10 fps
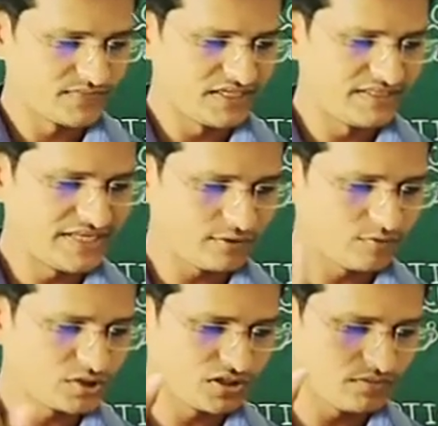In that
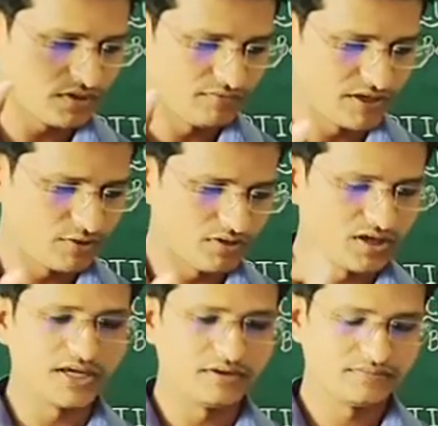question number 1
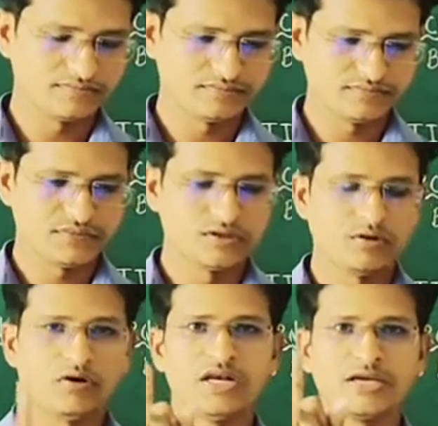
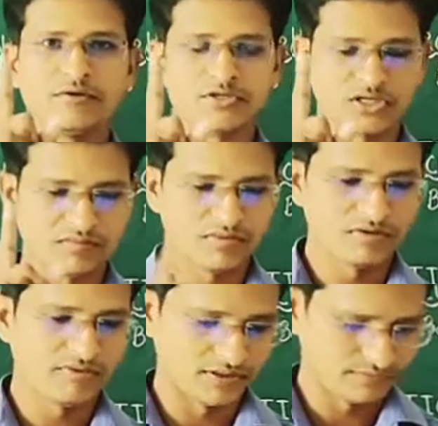only question number 1.